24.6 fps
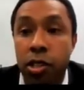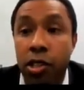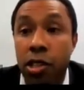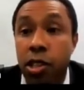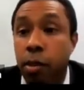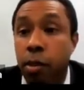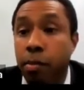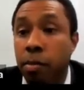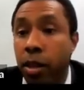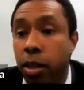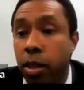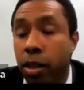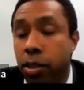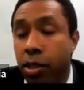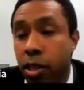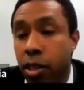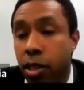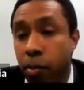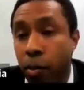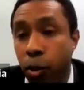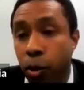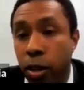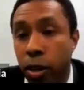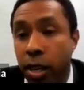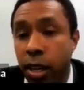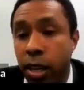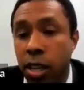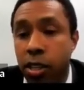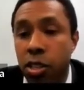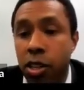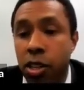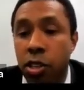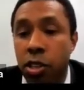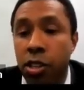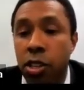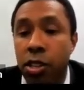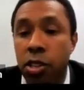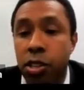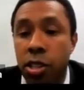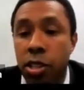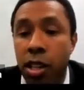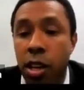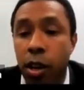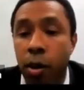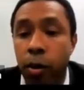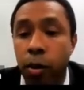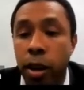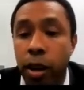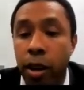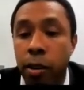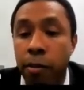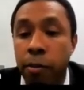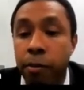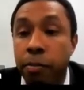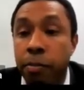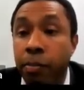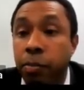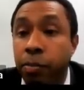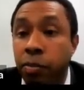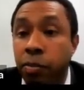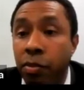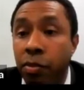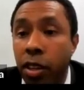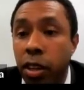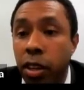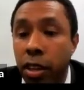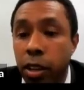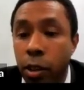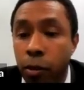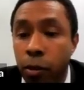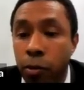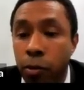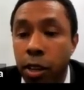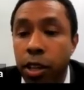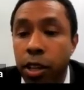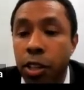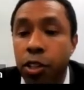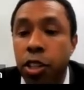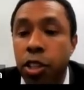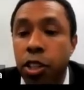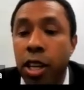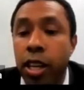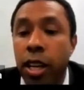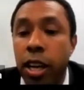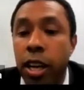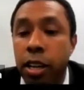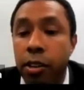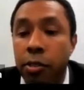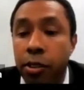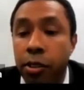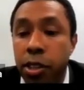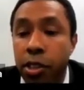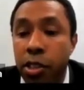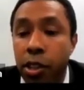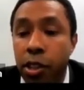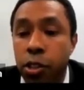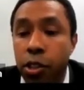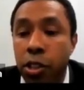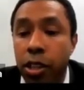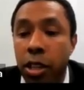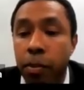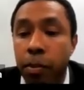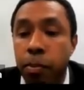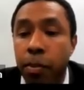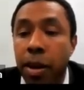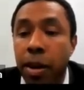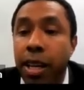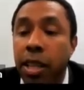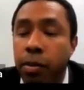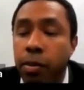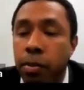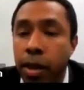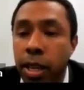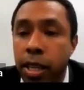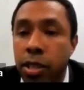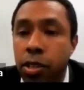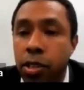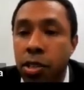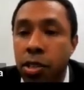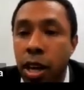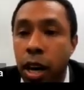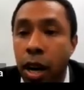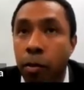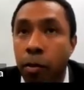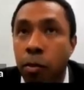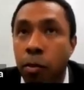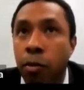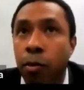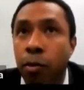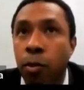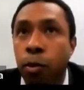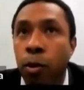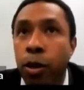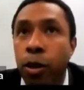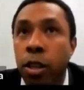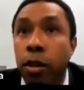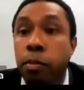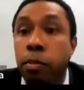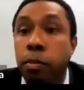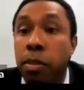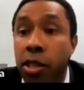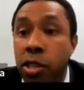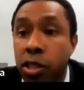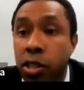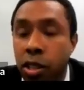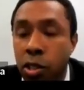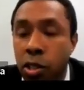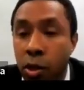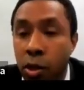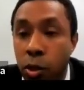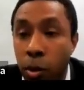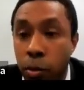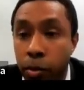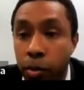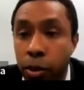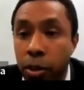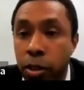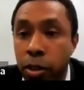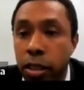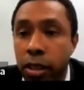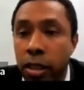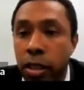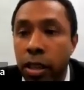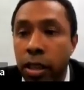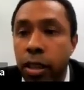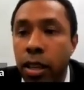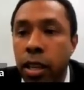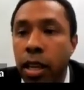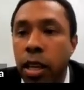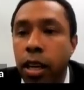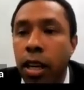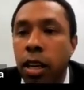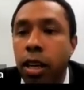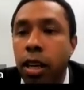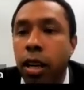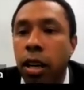Some organizations now have innovation and research departments for the business community.